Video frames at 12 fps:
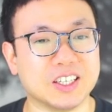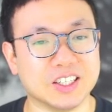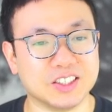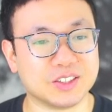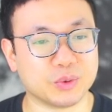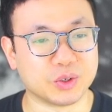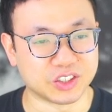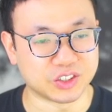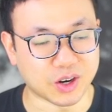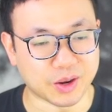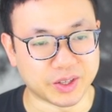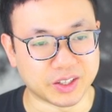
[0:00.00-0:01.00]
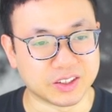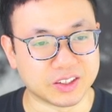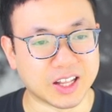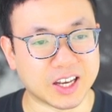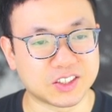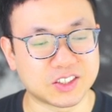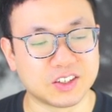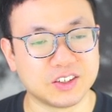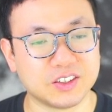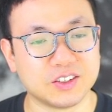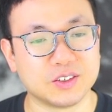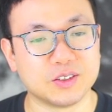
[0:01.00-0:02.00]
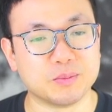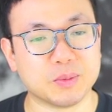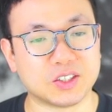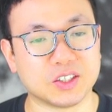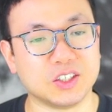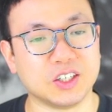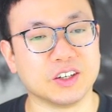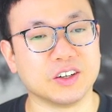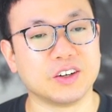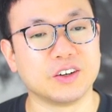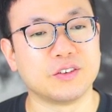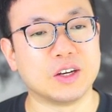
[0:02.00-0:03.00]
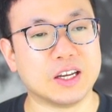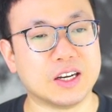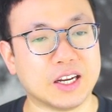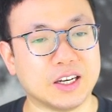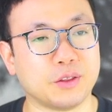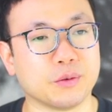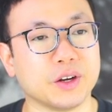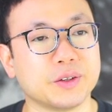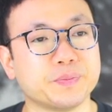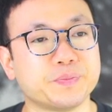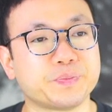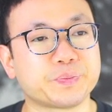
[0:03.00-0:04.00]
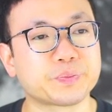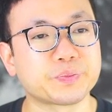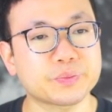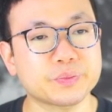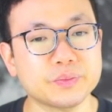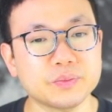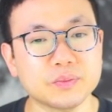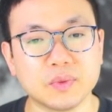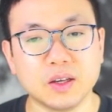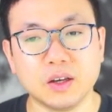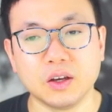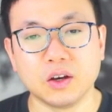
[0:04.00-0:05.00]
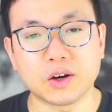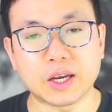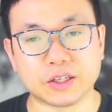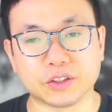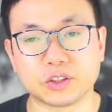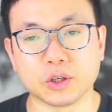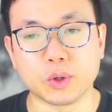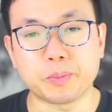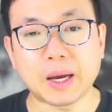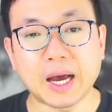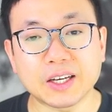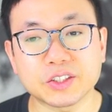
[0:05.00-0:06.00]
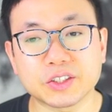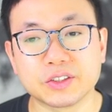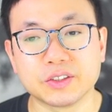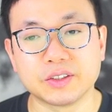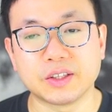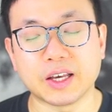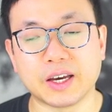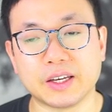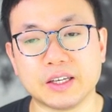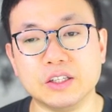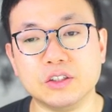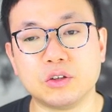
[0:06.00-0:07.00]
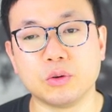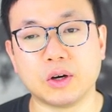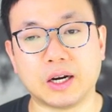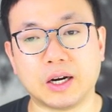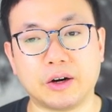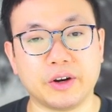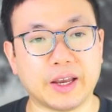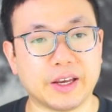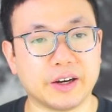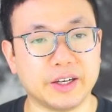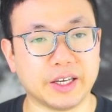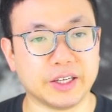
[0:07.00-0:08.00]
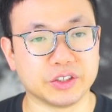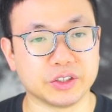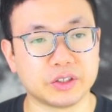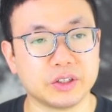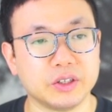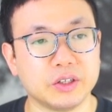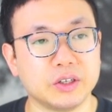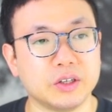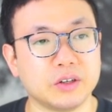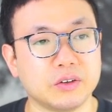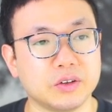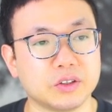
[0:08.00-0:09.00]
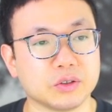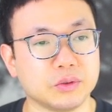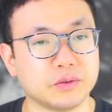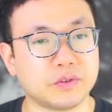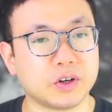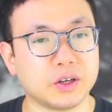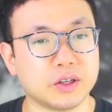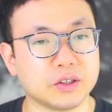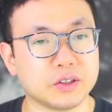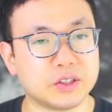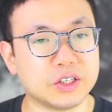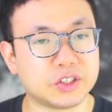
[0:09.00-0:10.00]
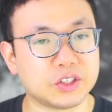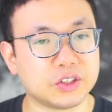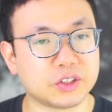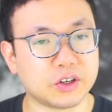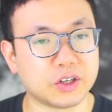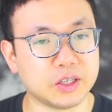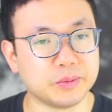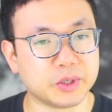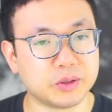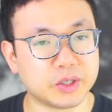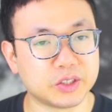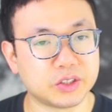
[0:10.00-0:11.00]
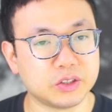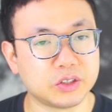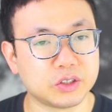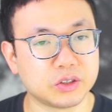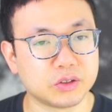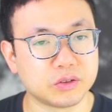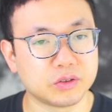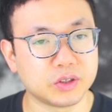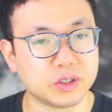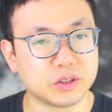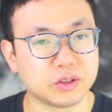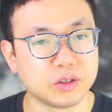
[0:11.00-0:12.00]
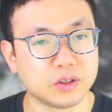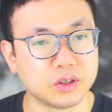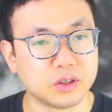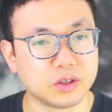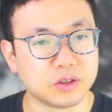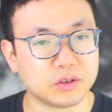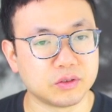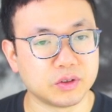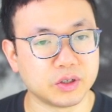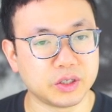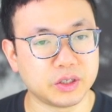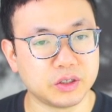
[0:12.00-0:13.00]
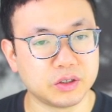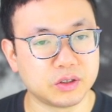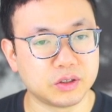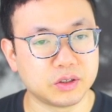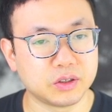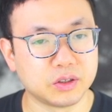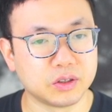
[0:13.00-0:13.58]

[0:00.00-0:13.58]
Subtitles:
is we're just grabbing the last message here in any thread. Okay, so we pass that into our AI agent, right? So we've got, this is our email message, right? Right here.